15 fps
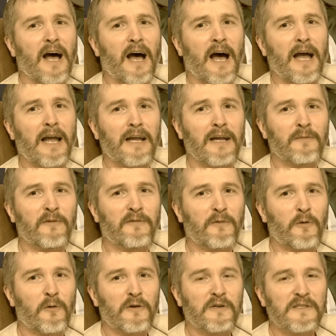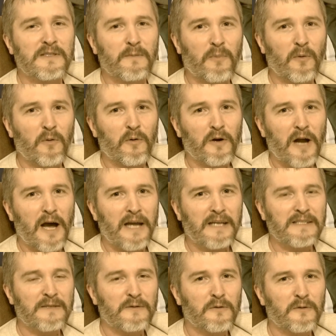I am, of course, a poor
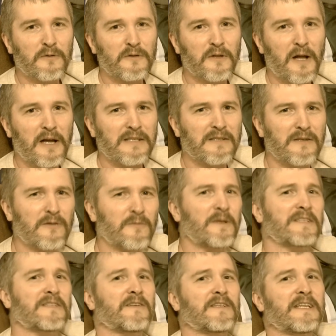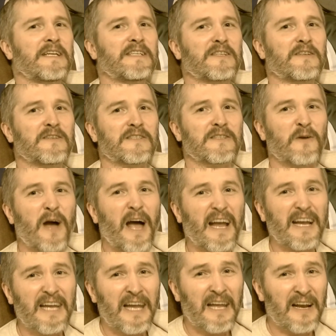high school classroom history teacher, so I
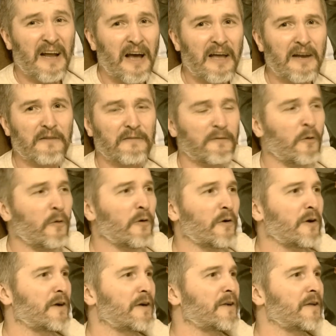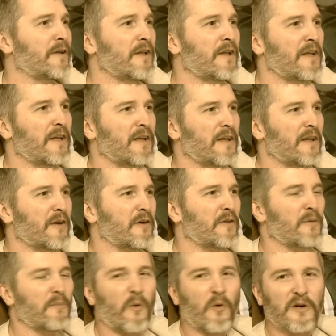cannot afford you know
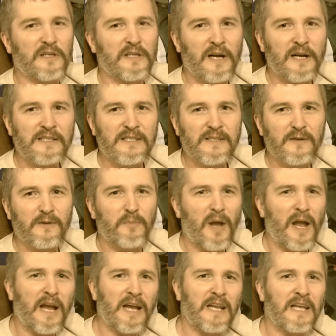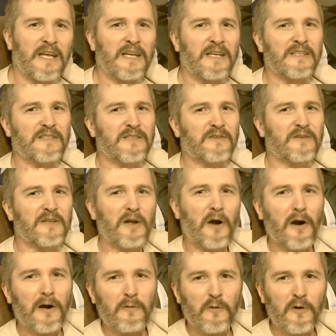the Mort Künstler paintings or the
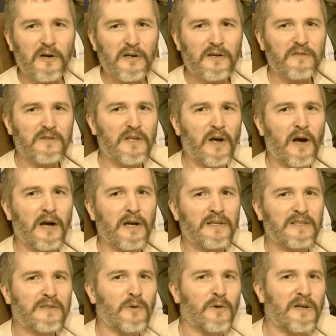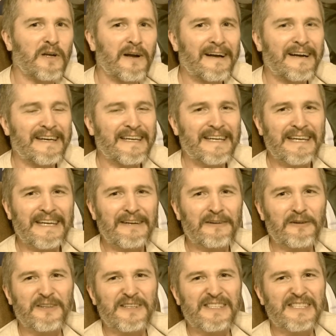artwork of Don Troiani
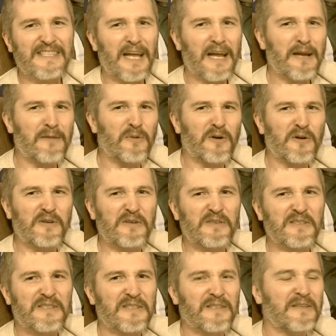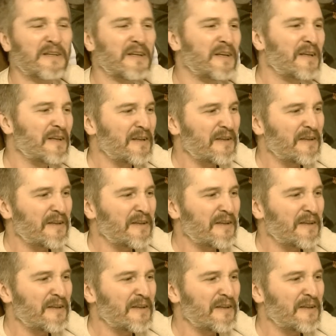or the sabers and you